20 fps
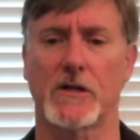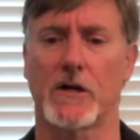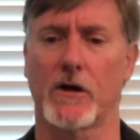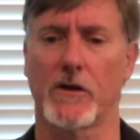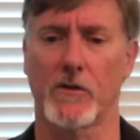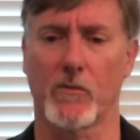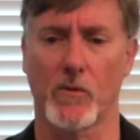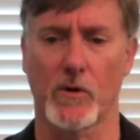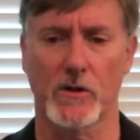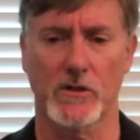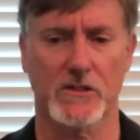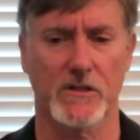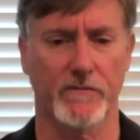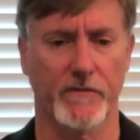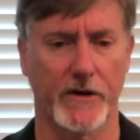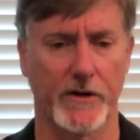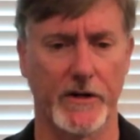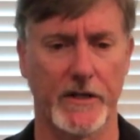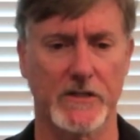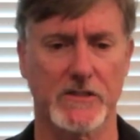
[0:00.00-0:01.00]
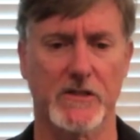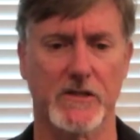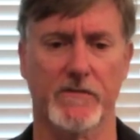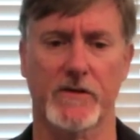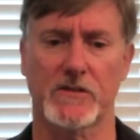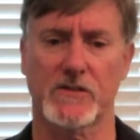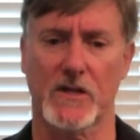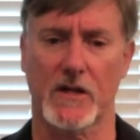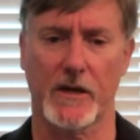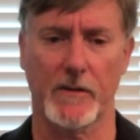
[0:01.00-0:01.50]
In other words, the variance
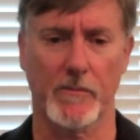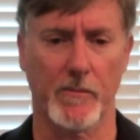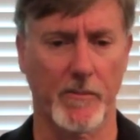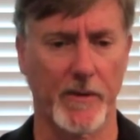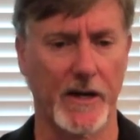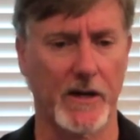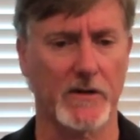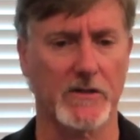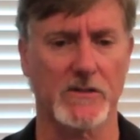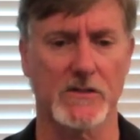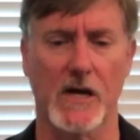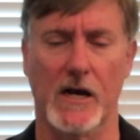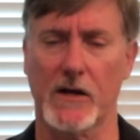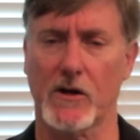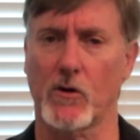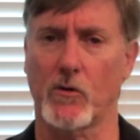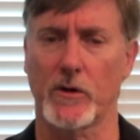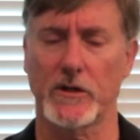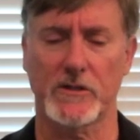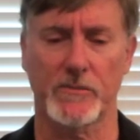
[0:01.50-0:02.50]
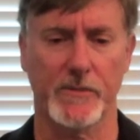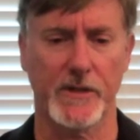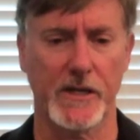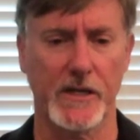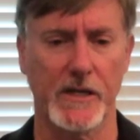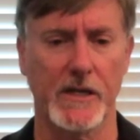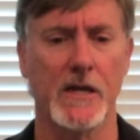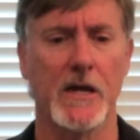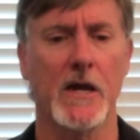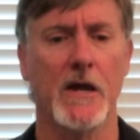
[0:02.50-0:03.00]
of this claim amount is not going to
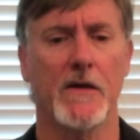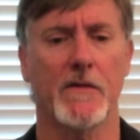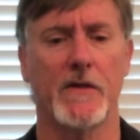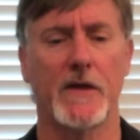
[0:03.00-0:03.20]
be